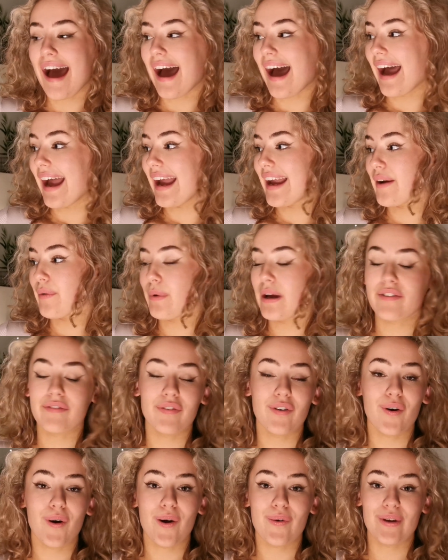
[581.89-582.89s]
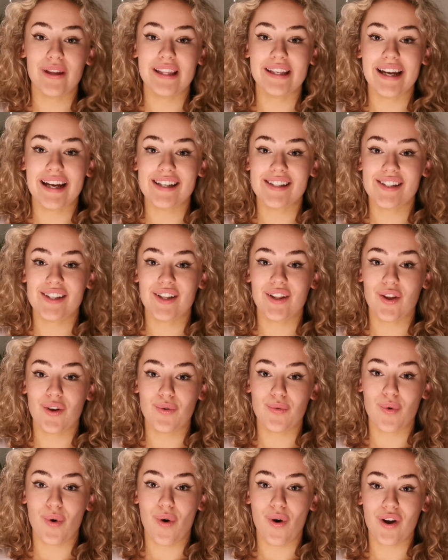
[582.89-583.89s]
I went for a really nice
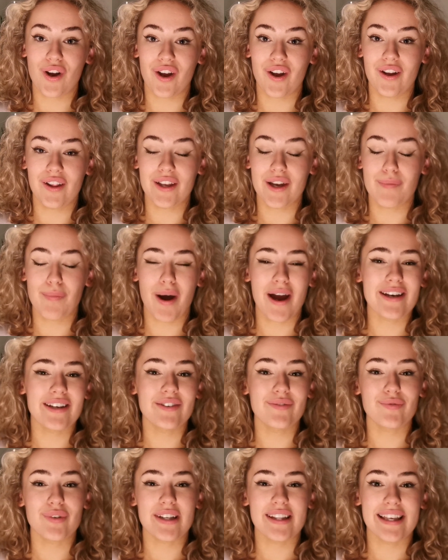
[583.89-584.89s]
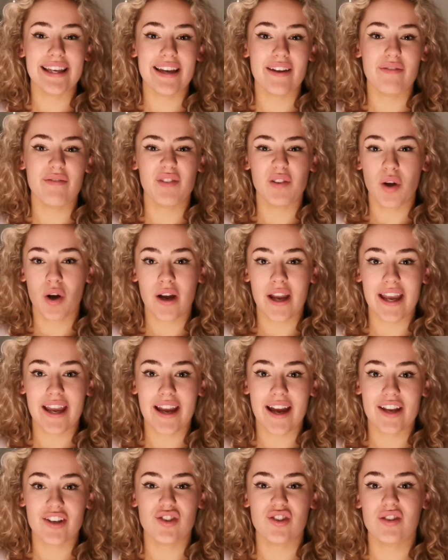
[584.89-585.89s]
long walk earlier, but I didn't really vlog it.
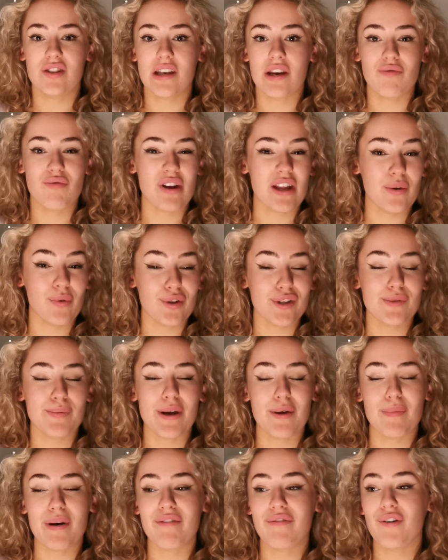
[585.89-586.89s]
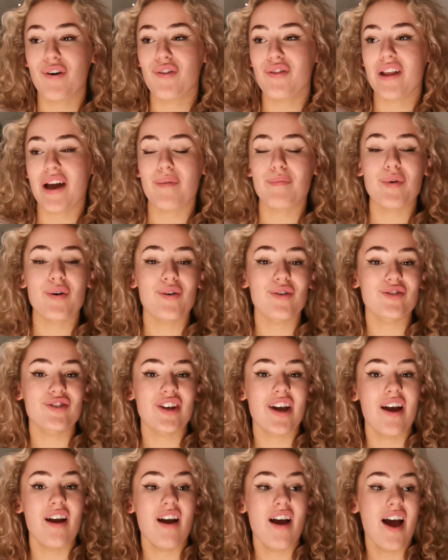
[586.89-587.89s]
I just didn't really want to be on my phone that much.
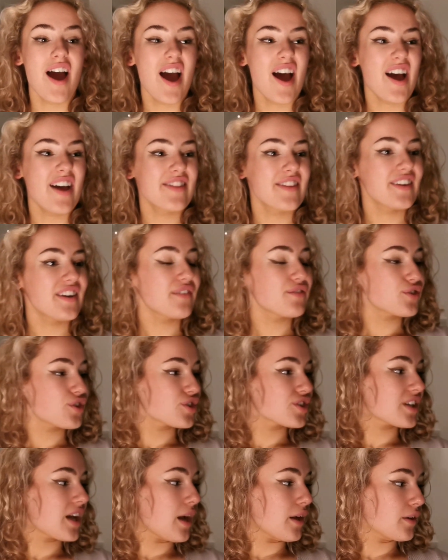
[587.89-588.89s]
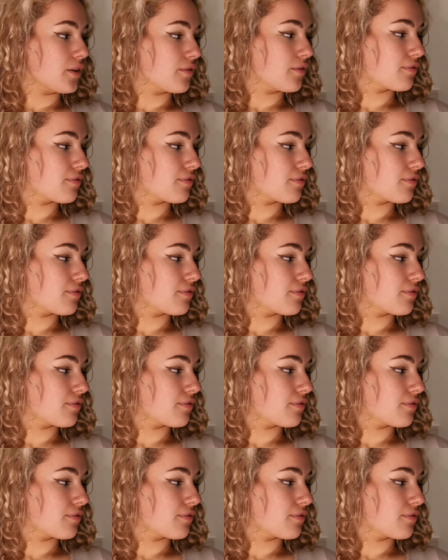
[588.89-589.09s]
And then I've just kind